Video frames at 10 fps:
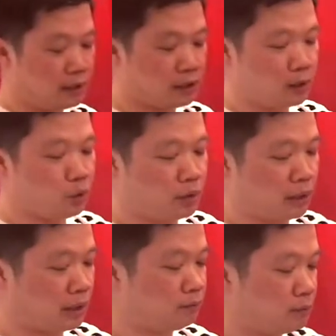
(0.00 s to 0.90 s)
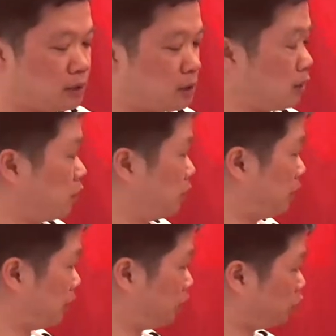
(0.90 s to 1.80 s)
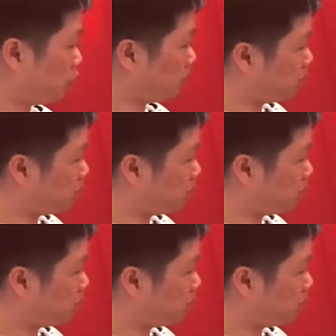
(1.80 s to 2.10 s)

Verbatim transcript: it glue gun so it would